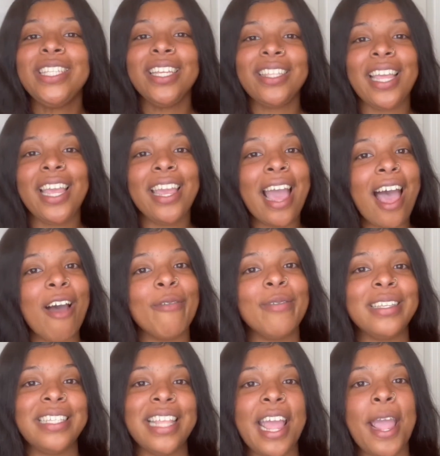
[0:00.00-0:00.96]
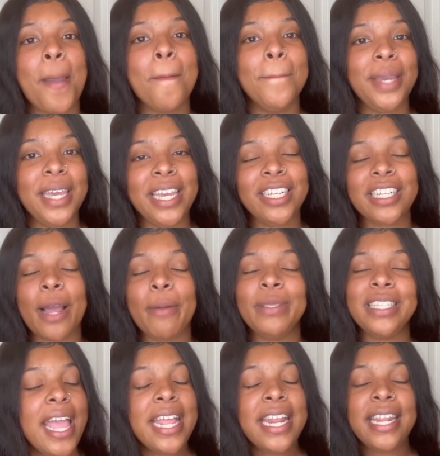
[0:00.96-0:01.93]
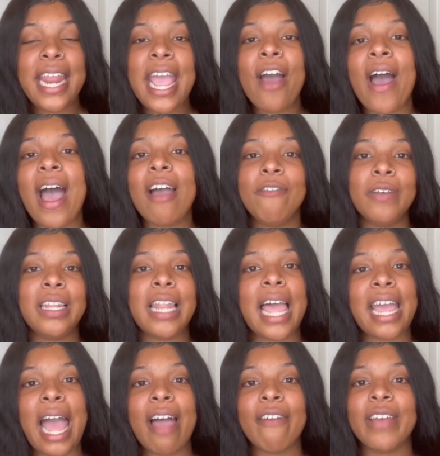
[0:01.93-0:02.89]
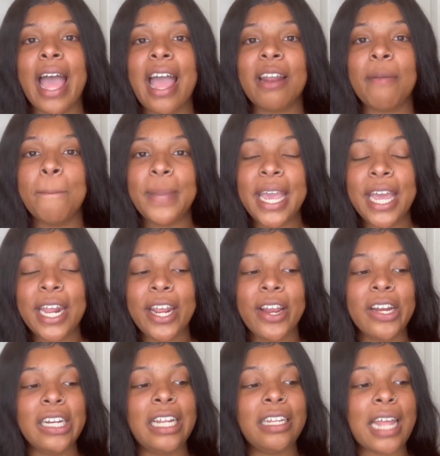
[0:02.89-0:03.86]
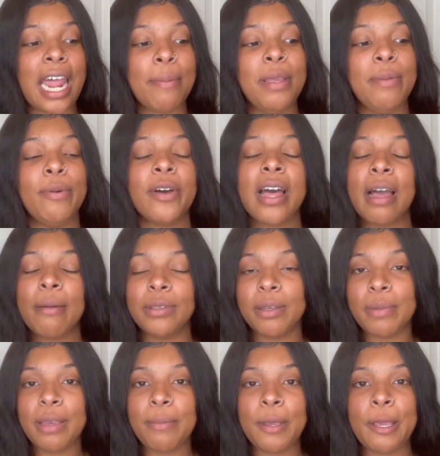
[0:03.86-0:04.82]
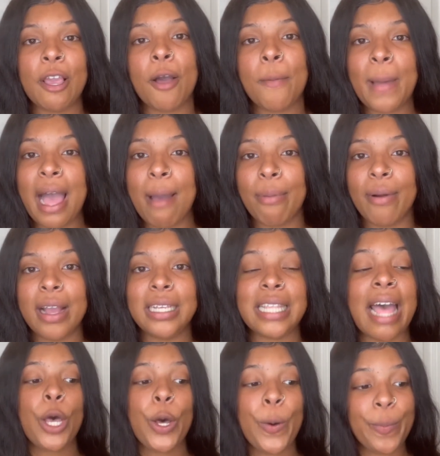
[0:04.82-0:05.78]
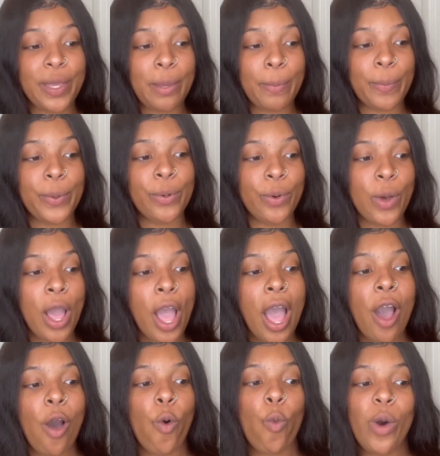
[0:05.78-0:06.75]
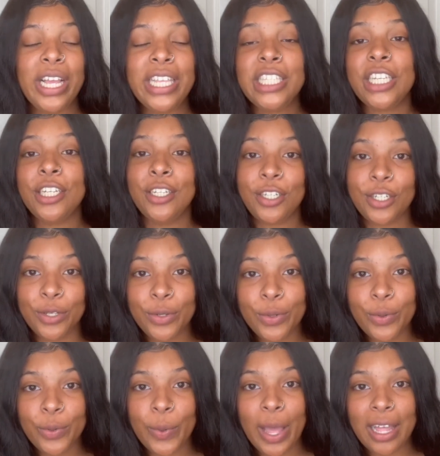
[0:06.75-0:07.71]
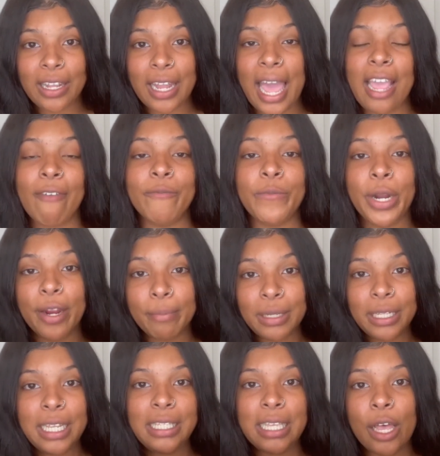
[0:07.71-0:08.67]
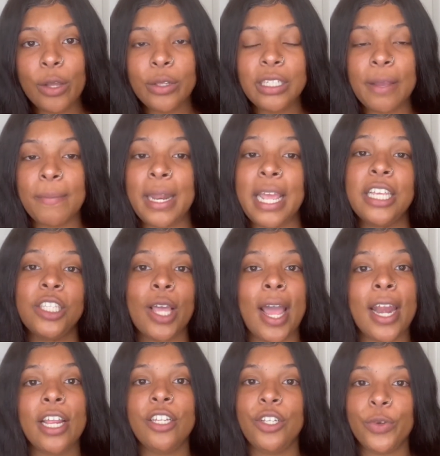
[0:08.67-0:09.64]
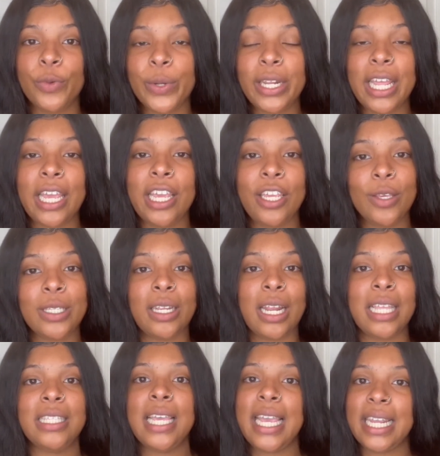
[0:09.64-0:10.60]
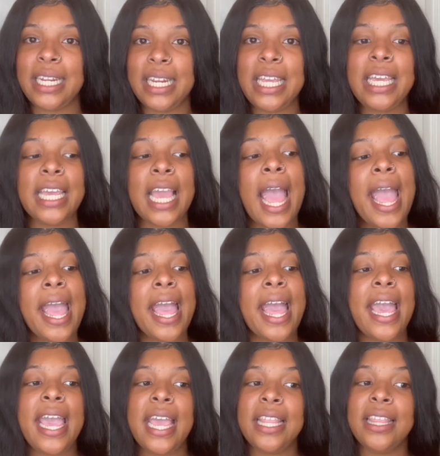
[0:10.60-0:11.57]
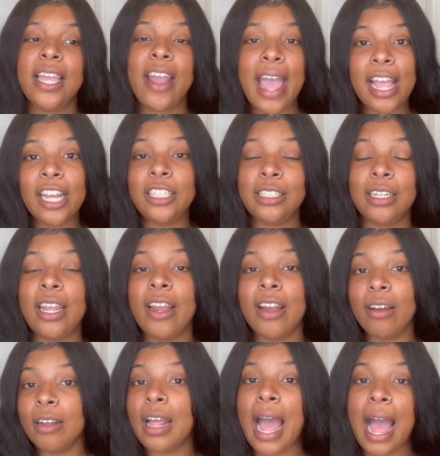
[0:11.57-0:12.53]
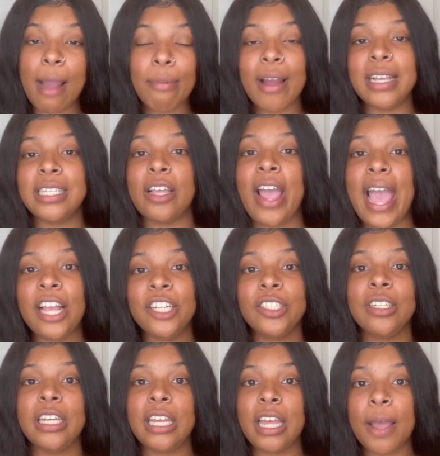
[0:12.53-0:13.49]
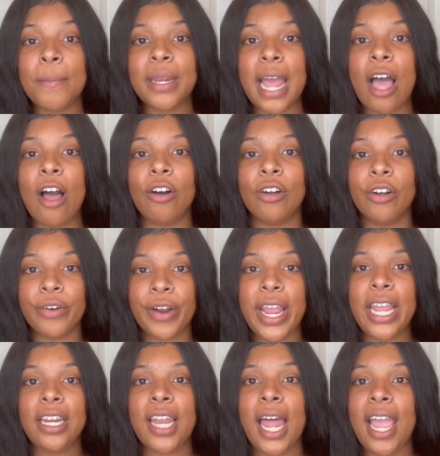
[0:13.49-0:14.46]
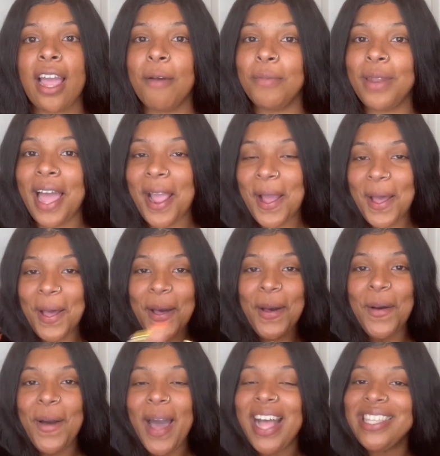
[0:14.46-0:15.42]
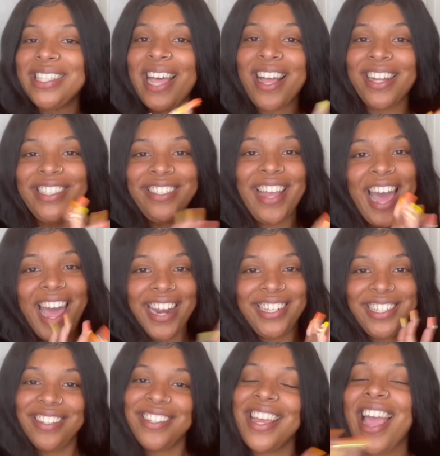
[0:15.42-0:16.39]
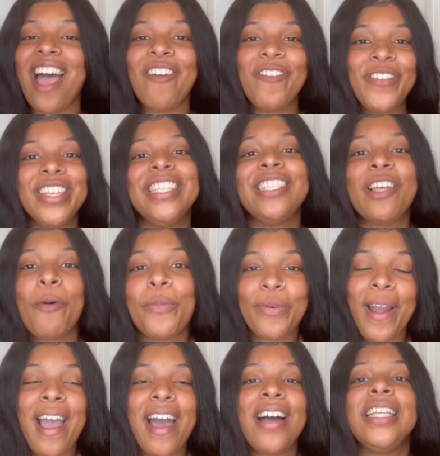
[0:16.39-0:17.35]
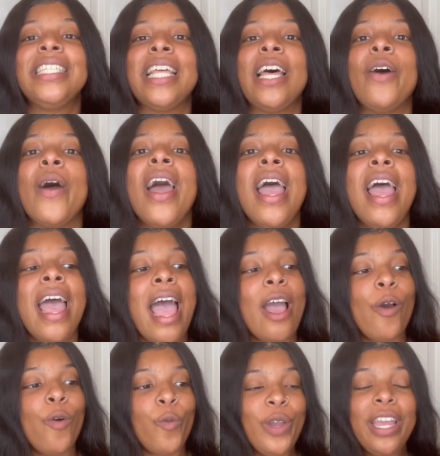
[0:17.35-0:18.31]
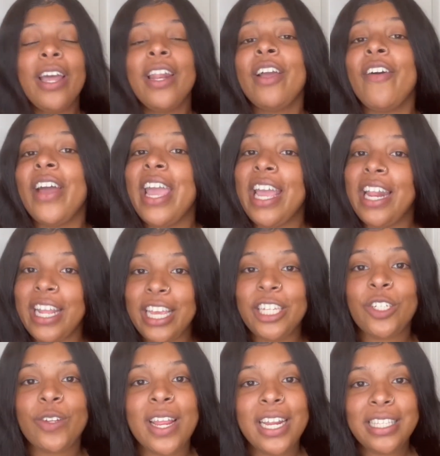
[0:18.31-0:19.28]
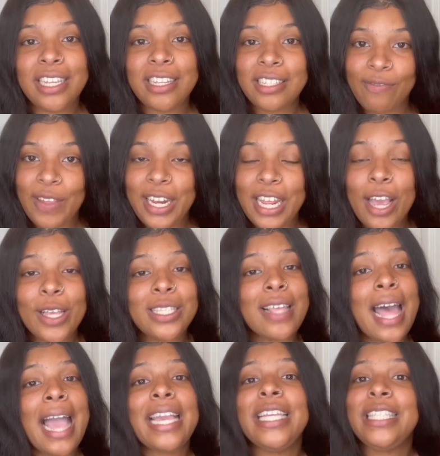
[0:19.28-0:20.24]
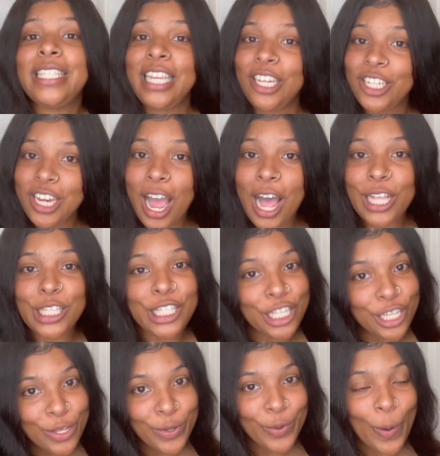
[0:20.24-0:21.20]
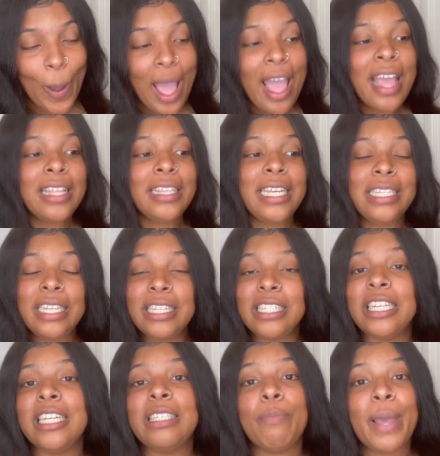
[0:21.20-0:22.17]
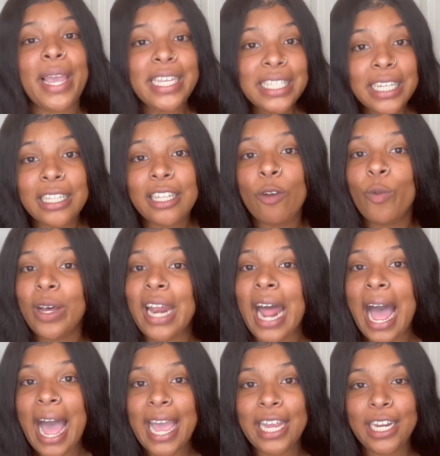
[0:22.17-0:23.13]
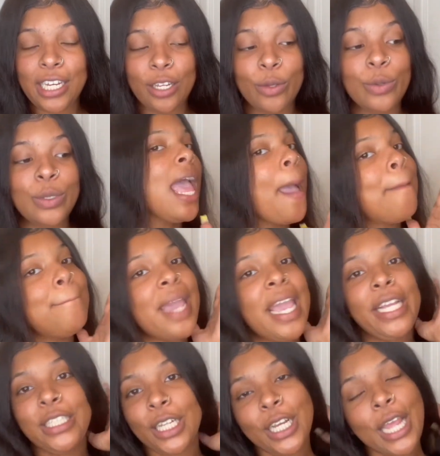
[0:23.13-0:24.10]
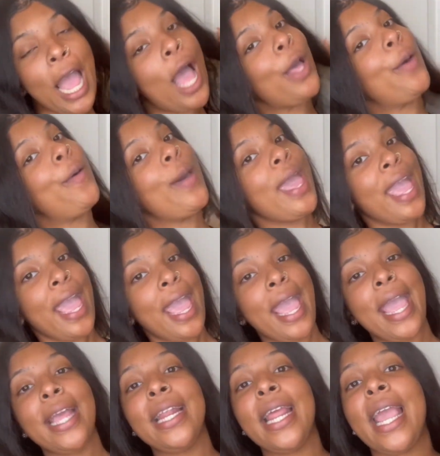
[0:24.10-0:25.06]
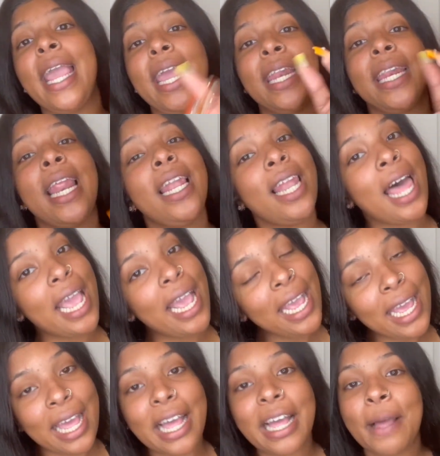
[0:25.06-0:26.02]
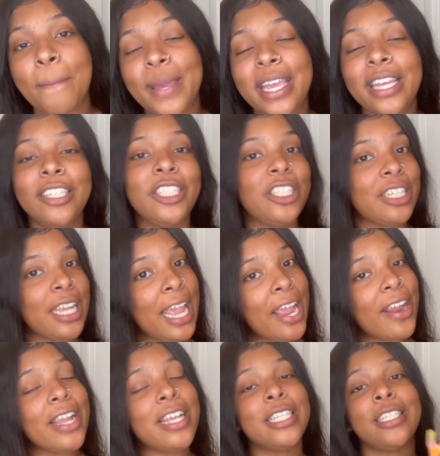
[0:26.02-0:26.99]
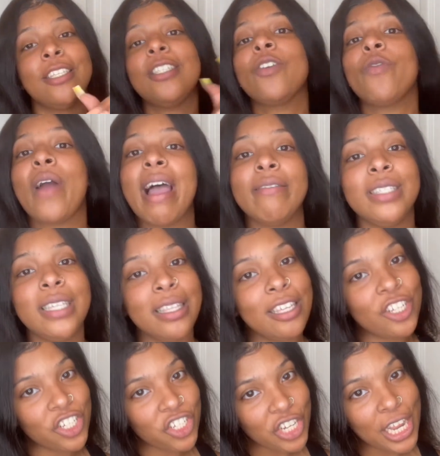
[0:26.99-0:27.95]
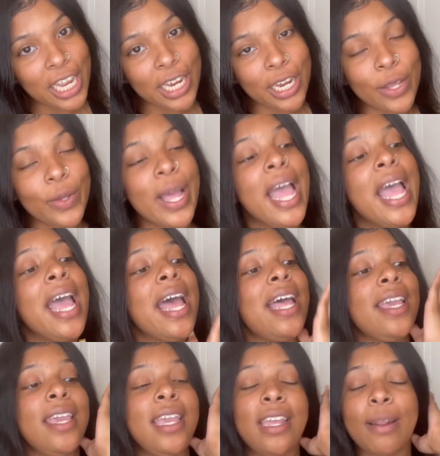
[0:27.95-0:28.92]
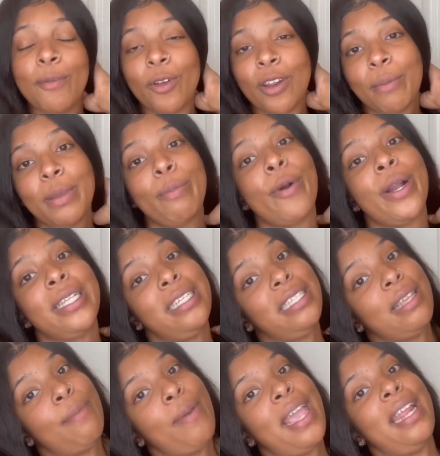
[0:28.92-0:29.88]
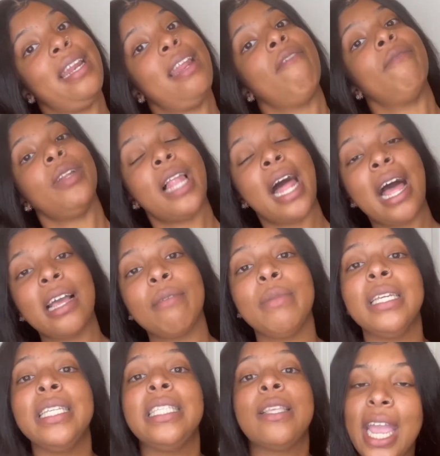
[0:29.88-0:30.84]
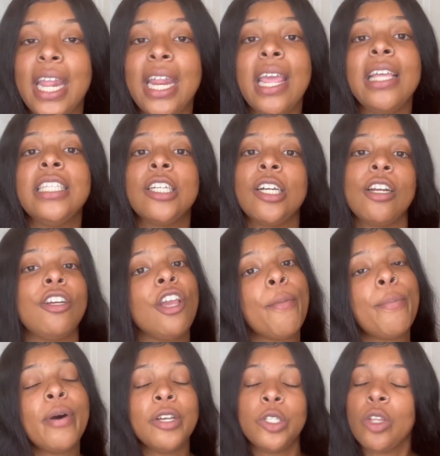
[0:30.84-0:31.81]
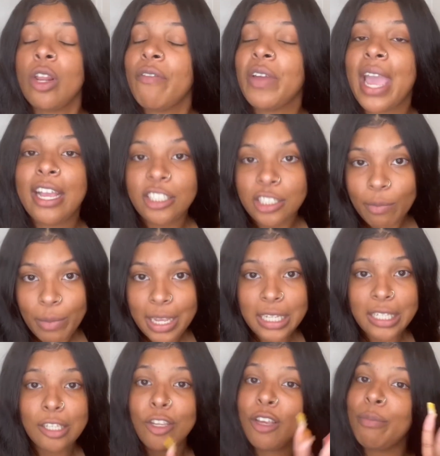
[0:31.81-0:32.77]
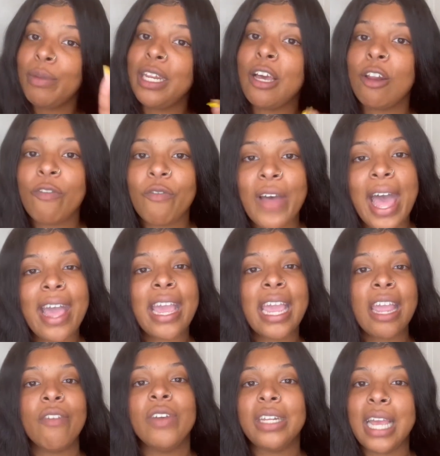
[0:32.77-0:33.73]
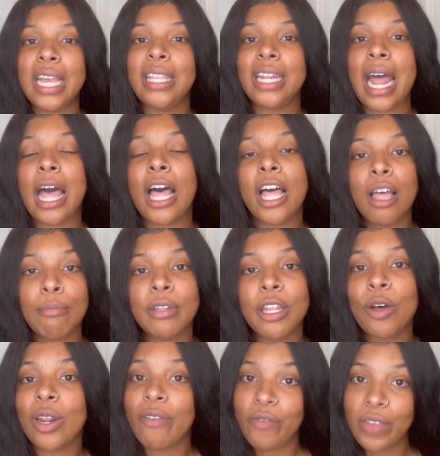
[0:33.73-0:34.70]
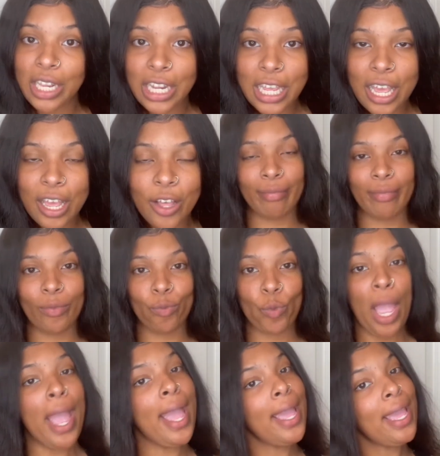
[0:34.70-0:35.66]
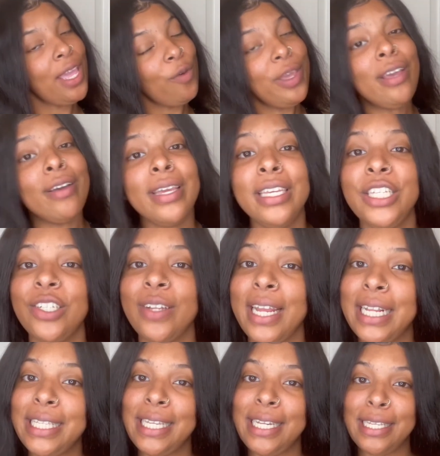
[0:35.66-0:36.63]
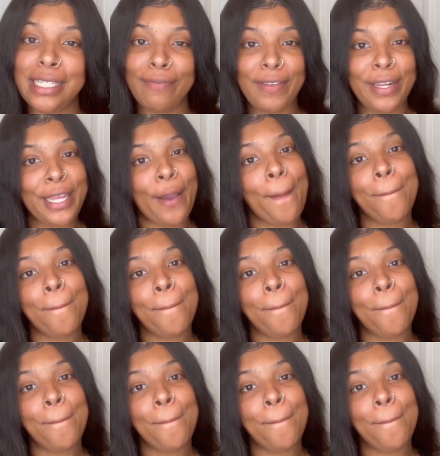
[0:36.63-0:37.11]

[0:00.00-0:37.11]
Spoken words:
to think I was that bitch. Now I feel like I've gotten better. A lot of people compliment me on my eyebrows. I told people what to do, like verbally told them, and they started doing it and using that technique. And their eyebrows are actually coming out great. Like, I'm like, oh, I taught you how to do that. I feel so proud. So we gotta go ahead and get straight into this video so I can teach y'all too. This is just basically what I do. Make sure y'all go ahead and like, comment, share, and subscribe to this channel. Again, I'm gonna be participating in Vlogmas, and turn on your post notification bell so you can be notified every day that I upload a video. And we're gonna get straight into this video,